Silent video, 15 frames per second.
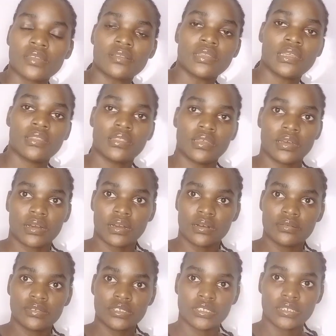Then the
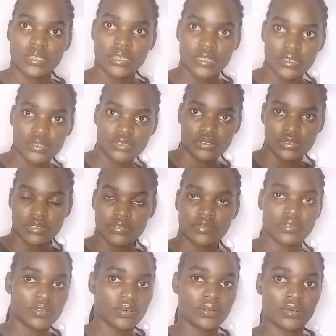accounting entry
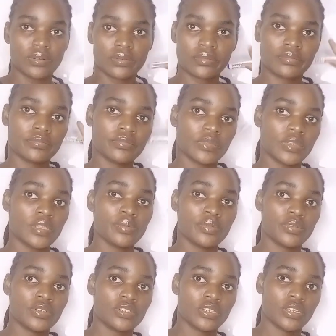for
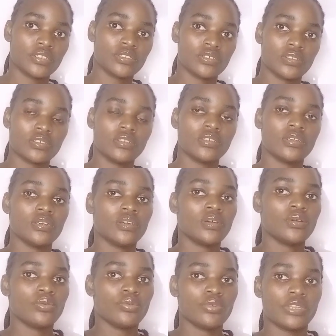depreciation,
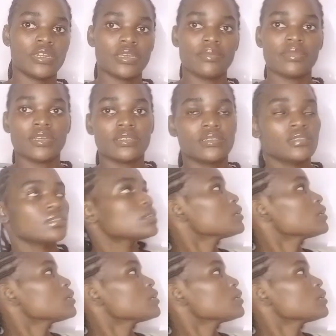we debit